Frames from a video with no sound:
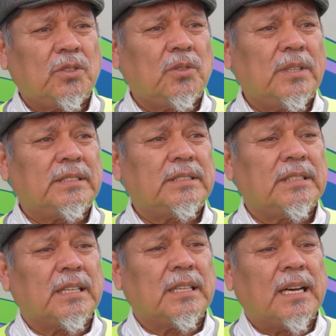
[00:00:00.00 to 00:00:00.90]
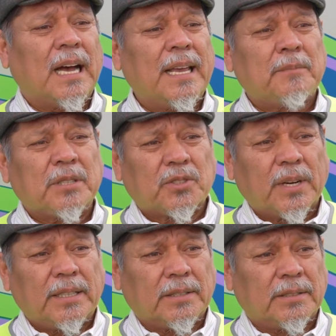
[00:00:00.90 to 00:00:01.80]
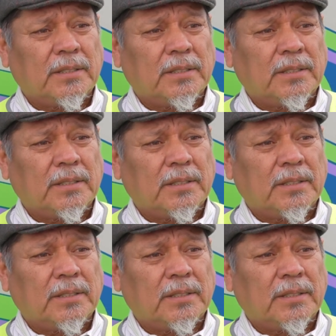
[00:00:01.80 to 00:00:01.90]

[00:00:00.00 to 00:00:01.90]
do is I am a trainer.